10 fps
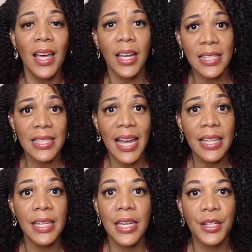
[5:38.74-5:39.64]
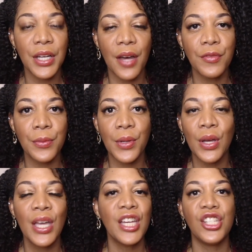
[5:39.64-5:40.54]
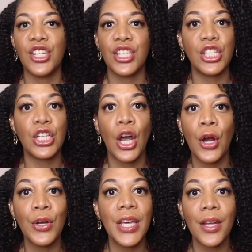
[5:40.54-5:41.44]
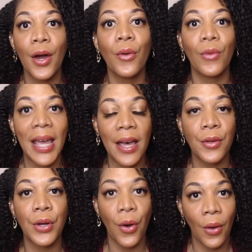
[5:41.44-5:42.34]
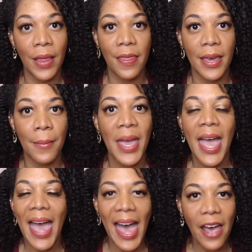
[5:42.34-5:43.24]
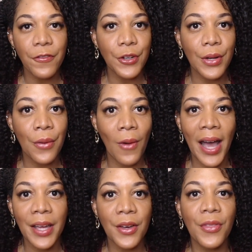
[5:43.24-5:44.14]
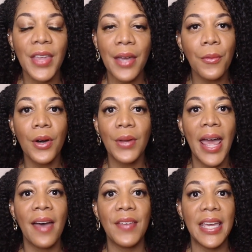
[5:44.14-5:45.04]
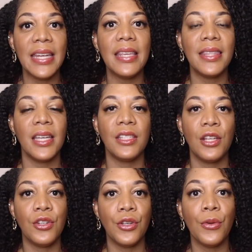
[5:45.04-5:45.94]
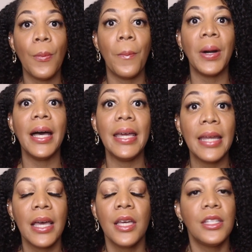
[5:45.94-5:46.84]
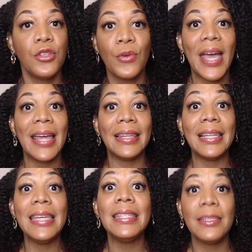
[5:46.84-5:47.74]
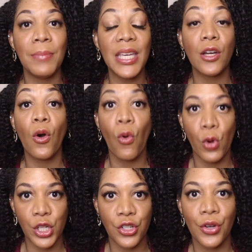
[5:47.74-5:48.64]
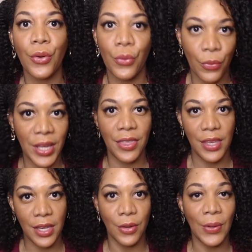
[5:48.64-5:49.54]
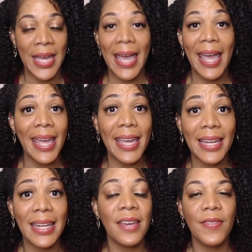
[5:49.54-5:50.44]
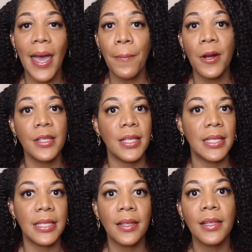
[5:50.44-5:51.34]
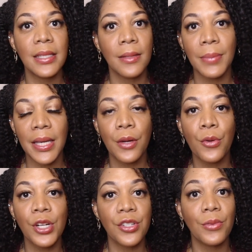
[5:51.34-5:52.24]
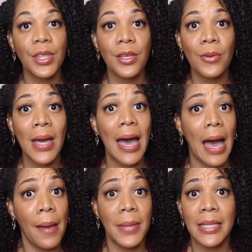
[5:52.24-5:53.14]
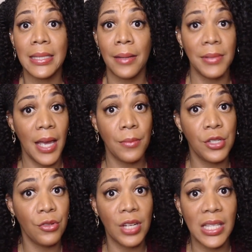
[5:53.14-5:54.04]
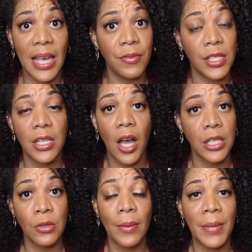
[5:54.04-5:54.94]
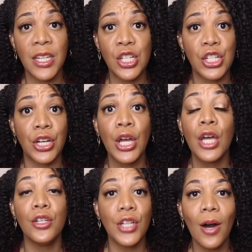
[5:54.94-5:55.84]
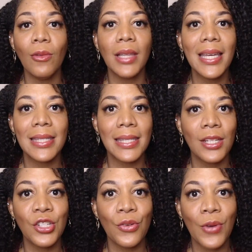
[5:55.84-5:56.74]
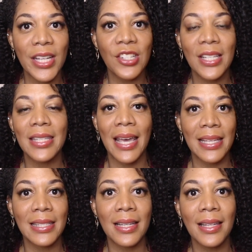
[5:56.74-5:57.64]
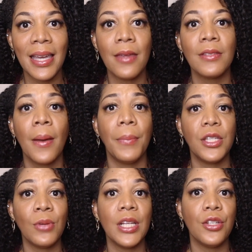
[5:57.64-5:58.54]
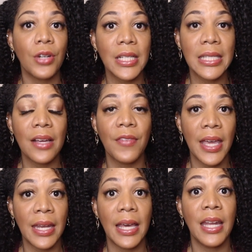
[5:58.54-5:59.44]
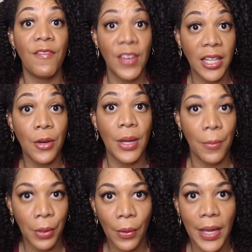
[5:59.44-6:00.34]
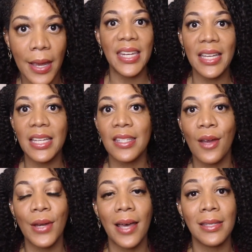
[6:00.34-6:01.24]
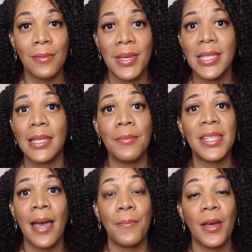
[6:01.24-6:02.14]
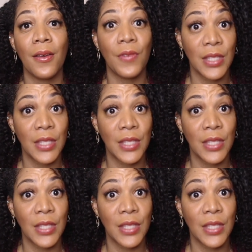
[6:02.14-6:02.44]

slightly uncomfortable, just turn it around on them. After a while, they won't have anything to do but to at least be cordial with you. And if that person still isn't being cordial with you, I mean, sometimes you just have to talk to a manager. Don't let situations escalate between yourself and a fellow employee. Then it could turn out to be some type of